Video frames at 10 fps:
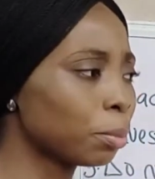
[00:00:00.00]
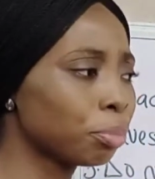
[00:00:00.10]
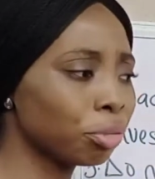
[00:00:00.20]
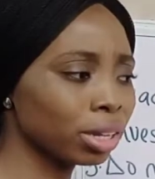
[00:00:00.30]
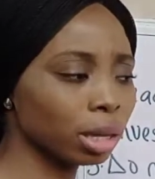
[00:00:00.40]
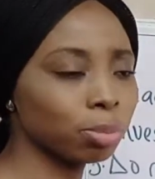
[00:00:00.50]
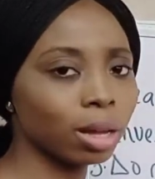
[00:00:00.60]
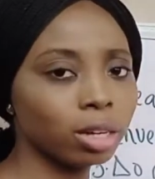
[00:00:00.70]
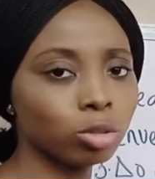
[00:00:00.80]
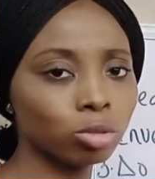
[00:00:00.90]
break them
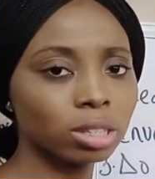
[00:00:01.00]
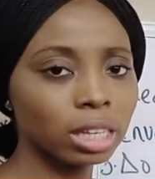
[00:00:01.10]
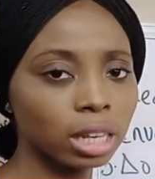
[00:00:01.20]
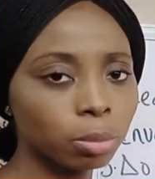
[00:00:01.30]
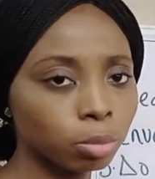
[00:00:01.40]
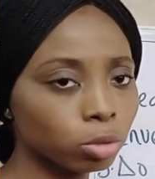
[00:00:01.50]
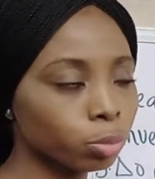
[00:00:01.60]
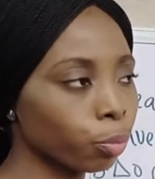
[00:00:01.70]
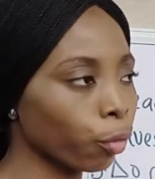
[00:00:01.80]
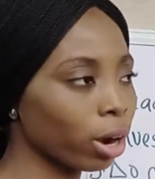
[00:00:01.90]
down into syllables,
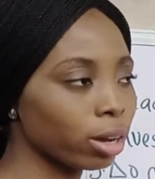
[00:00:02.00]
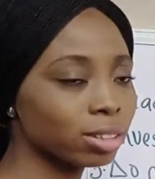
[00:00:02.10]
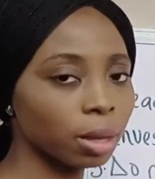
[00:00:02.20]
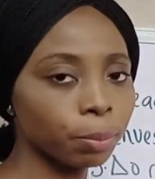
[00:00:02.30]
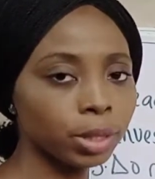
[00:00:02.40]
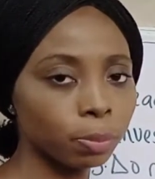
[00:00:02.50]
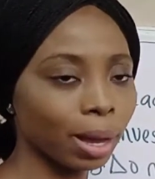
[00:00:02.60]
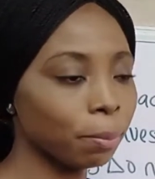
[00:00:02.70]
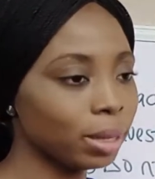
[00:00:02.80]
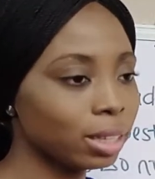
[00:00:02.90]
pronounce them bit by bit,